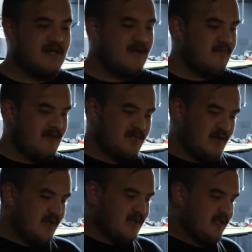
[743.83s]
But yeah, so we
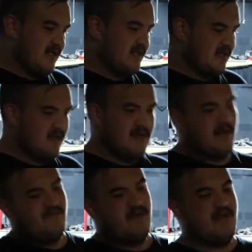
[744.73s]
got 6
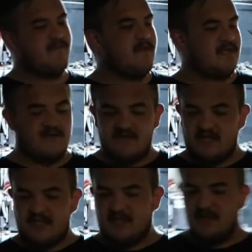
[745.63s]
of the
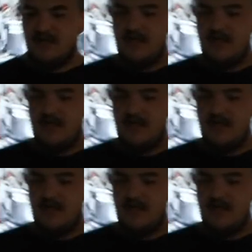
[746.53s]
FB70s done